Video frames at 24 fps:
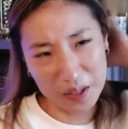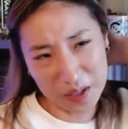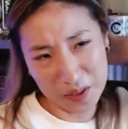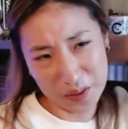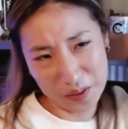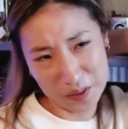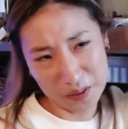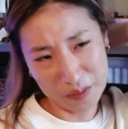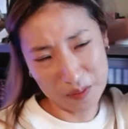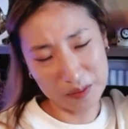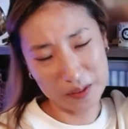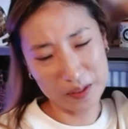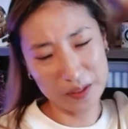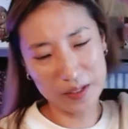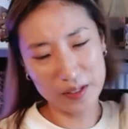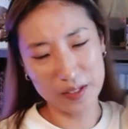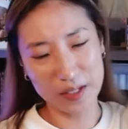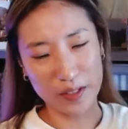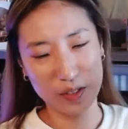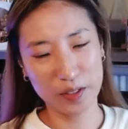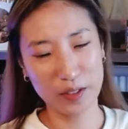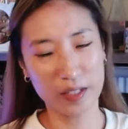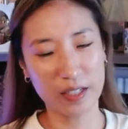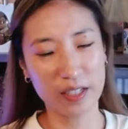and this is
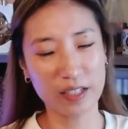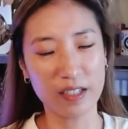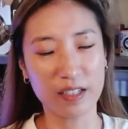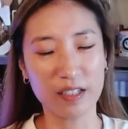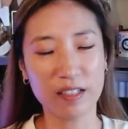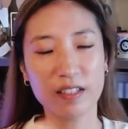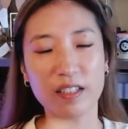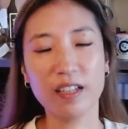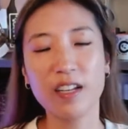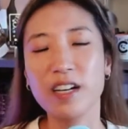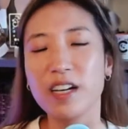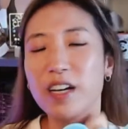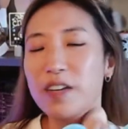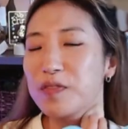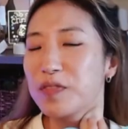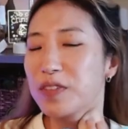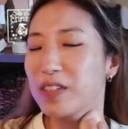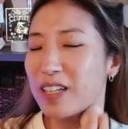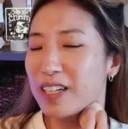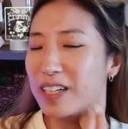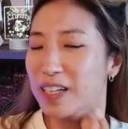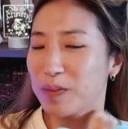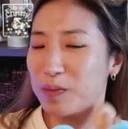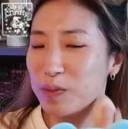actually nice. I feel
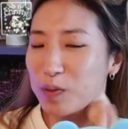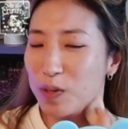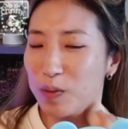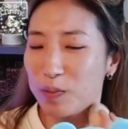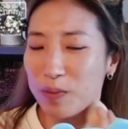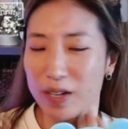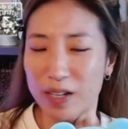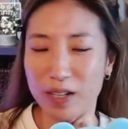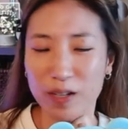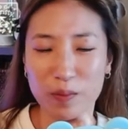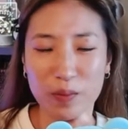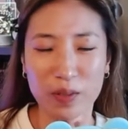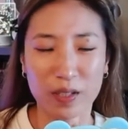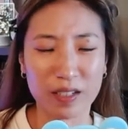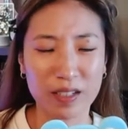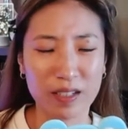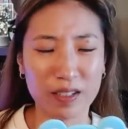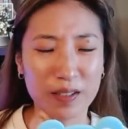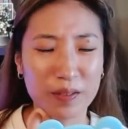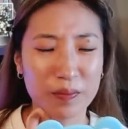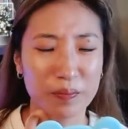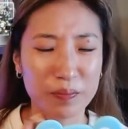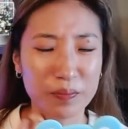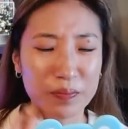like I'm doing makeup in
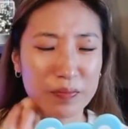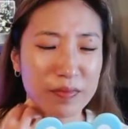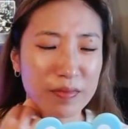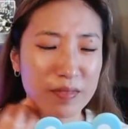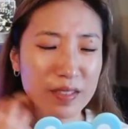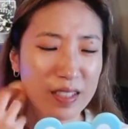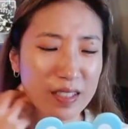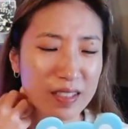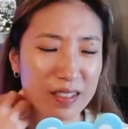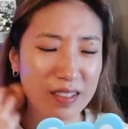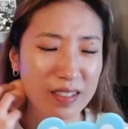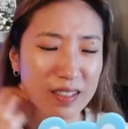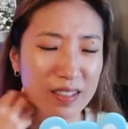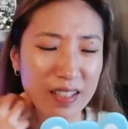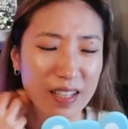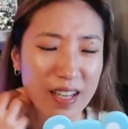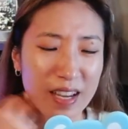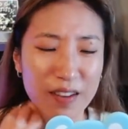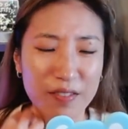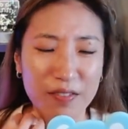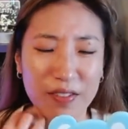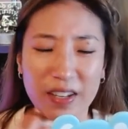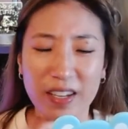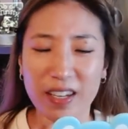um in a
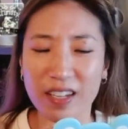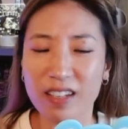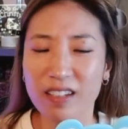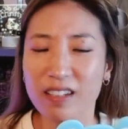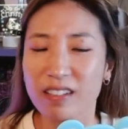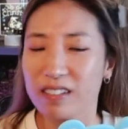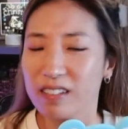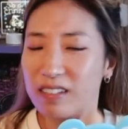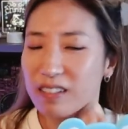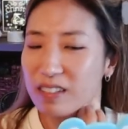cafe.